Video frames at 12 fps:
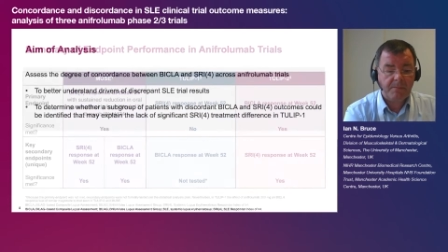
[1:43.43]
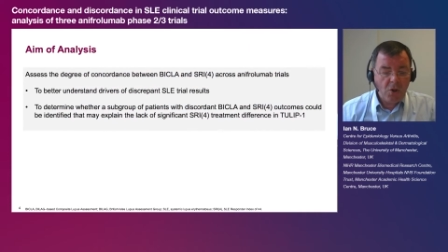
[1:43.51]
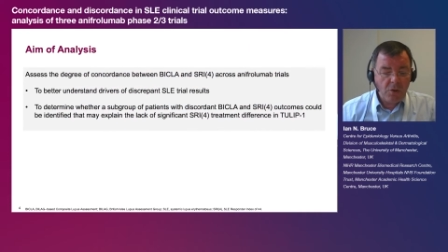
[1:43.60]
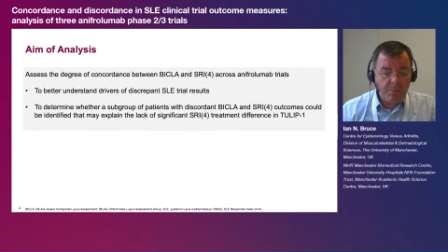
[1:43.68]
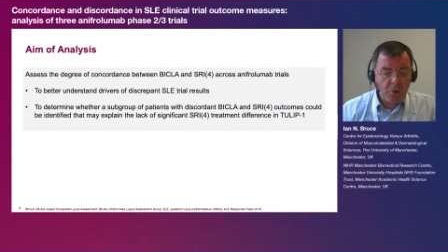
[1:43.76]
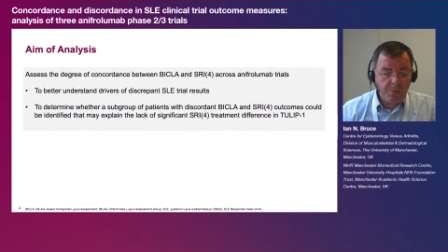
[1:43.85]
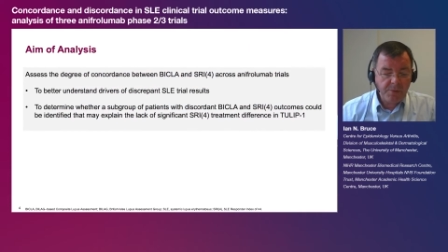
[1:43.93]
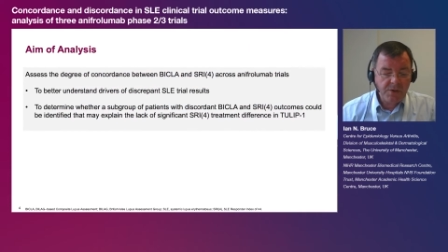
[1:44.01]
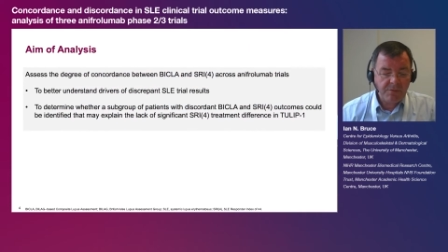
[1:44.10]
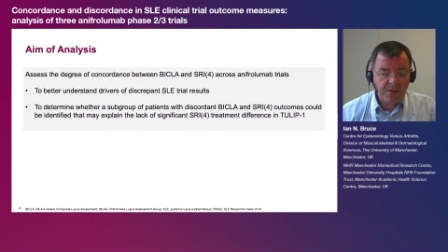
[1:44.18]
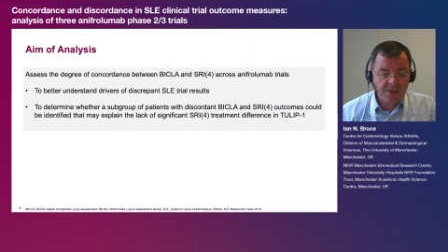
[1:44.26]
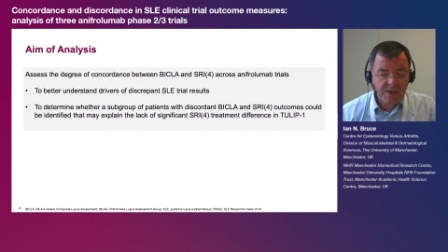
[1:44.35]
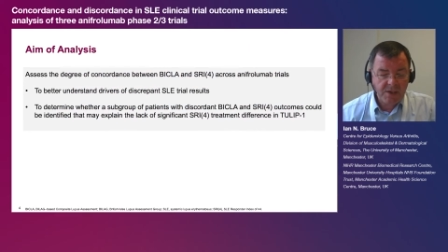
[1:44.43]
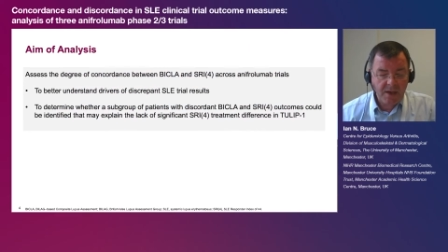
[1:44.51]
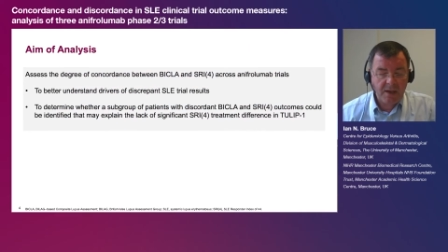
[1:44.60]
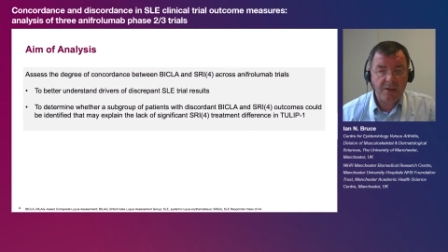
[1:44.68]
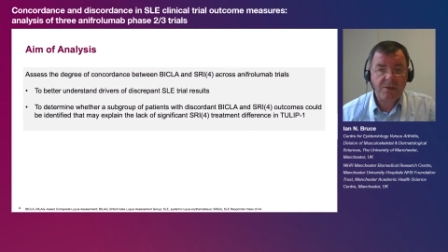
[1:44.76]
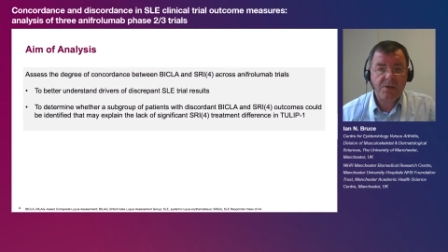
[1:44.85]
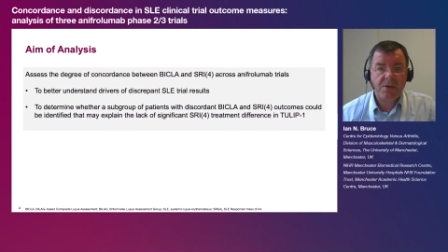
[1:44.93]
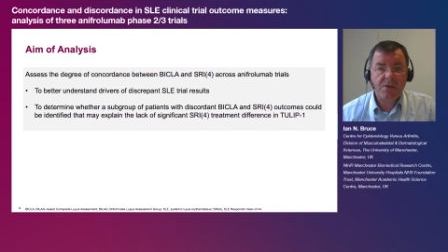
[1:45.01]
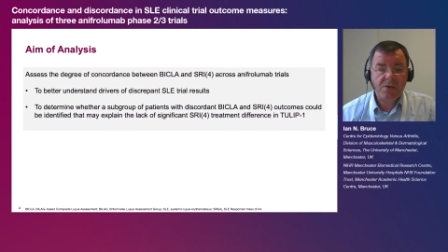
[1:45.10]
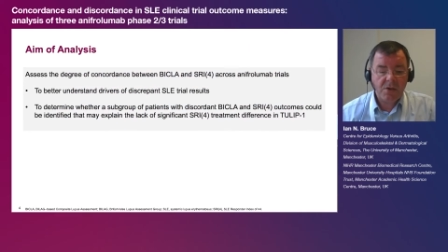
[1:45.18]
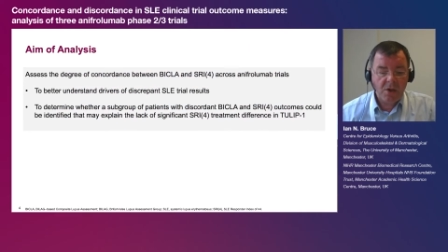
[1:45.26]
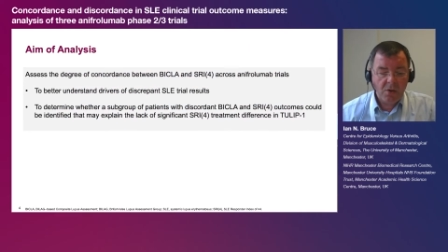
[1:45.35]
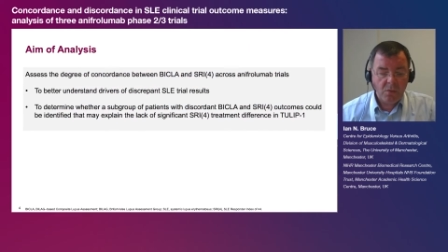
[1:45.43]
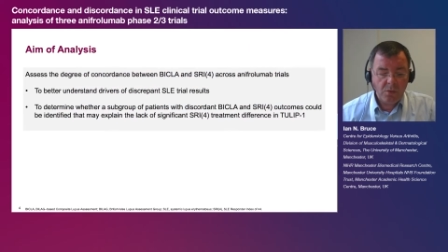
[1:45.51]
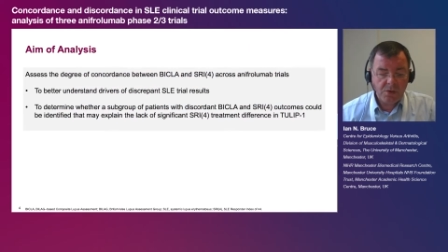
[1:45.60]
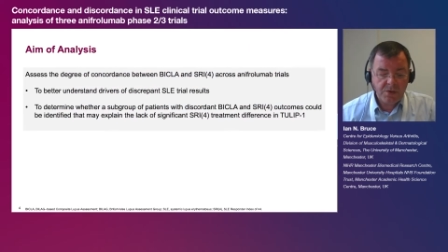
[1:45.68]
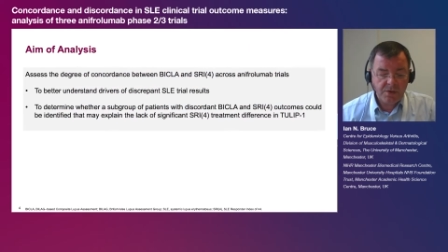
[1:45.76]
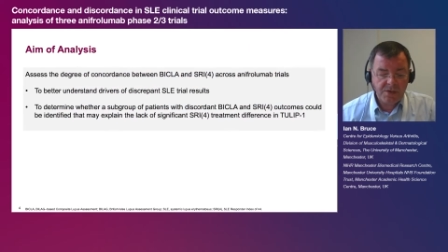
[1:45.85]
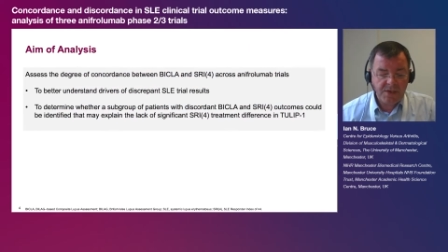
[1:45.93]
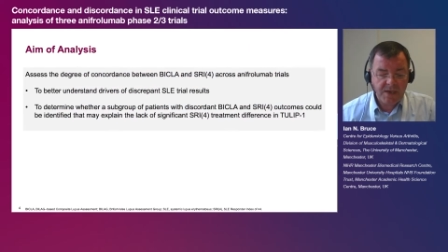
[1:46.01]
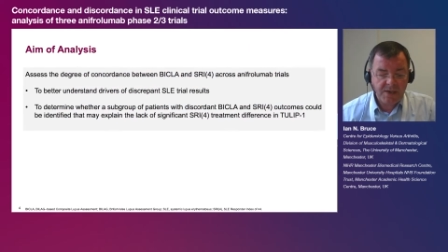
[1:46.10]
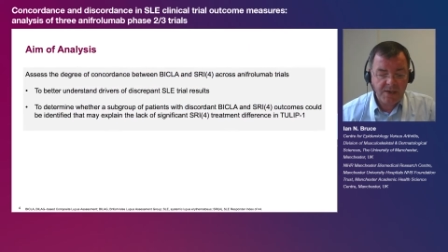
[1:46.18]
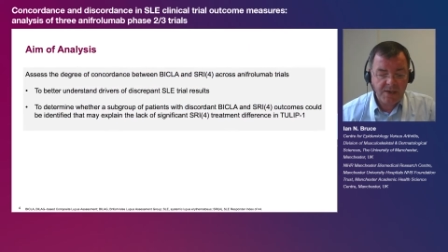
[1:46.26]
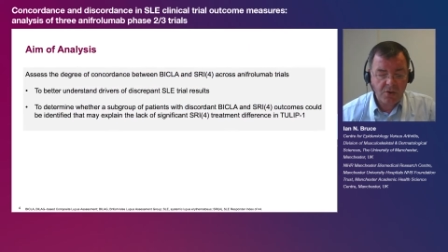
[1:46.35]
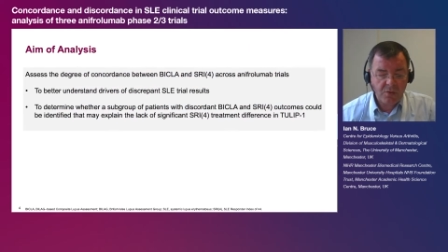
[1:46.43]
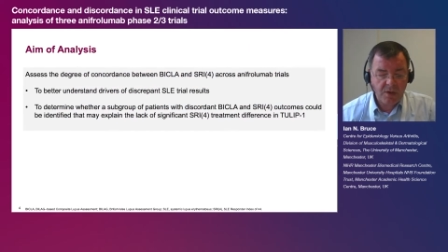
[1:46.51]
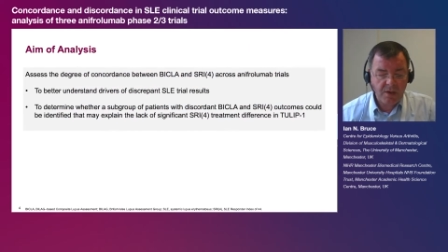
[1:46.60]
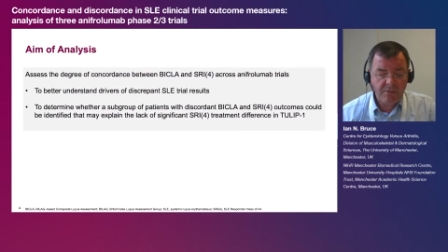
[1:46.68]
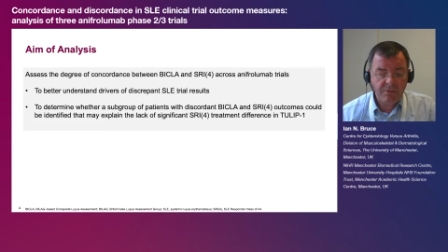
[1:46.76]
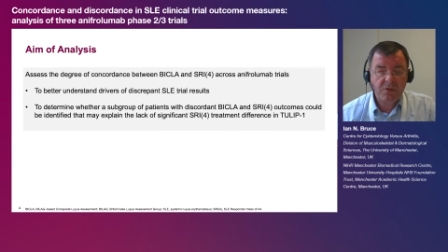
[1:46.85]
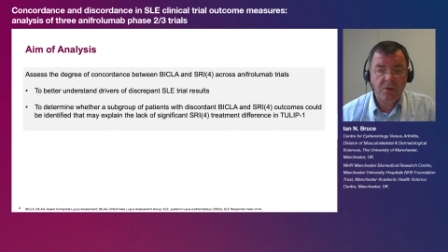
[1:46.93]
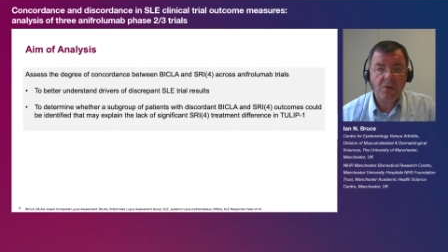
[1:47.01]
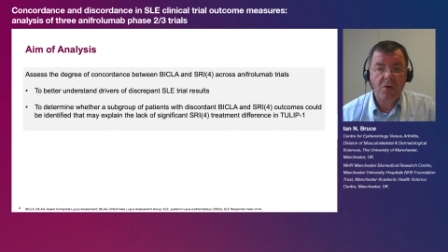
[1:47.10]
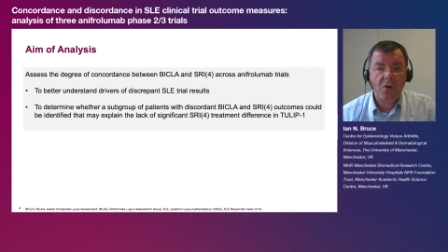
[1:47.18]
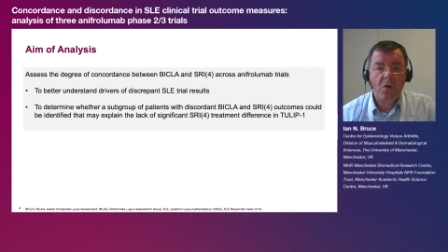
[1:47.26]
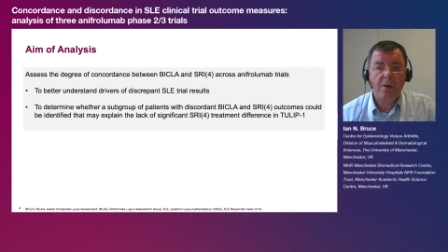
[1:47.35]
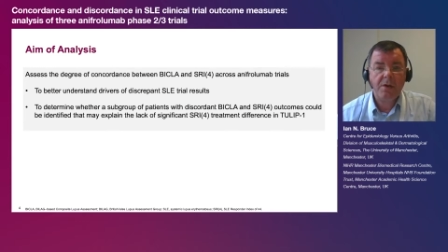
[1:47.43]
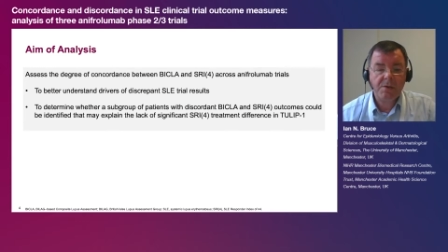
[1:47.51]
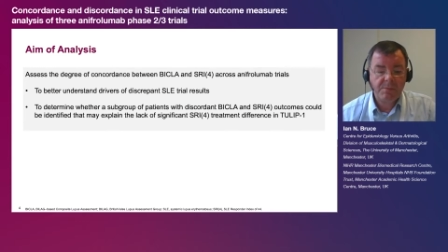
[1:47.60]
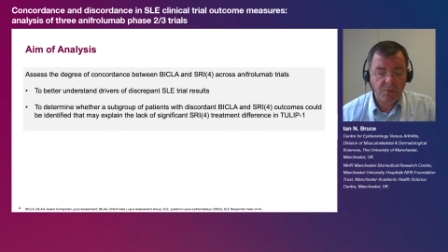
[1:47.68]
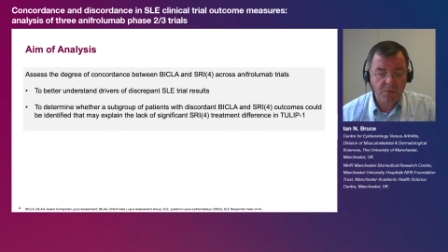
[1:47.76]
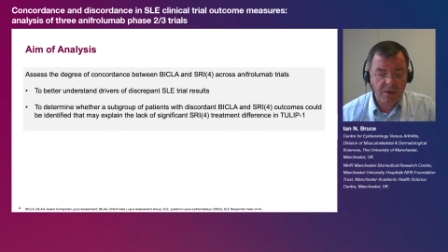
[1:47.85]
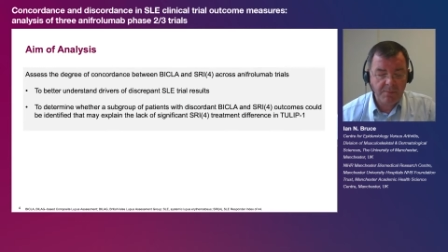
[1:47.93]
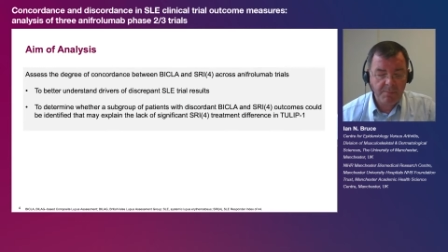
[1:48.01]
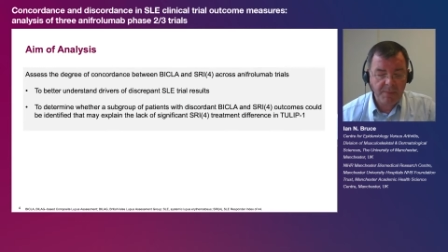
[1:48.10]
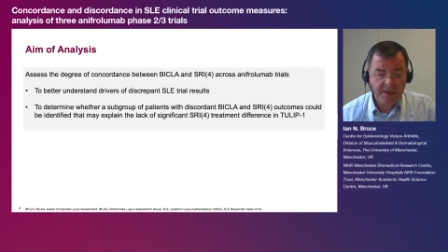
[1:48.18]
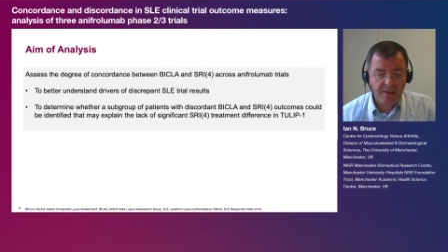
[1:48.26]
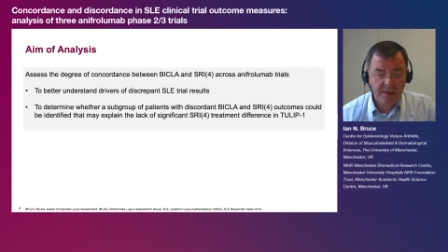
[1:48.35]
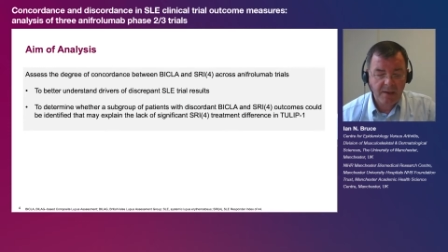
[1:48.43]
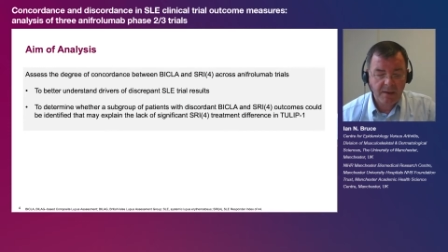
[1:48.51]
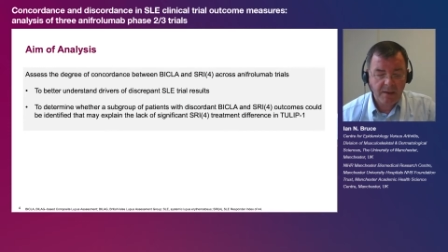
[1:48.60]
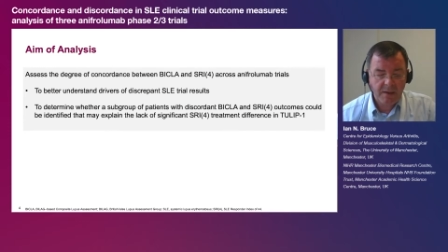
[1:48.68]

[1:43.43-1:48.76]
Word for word: The purpose of this analysis was to assess the degree of concordance between BICLA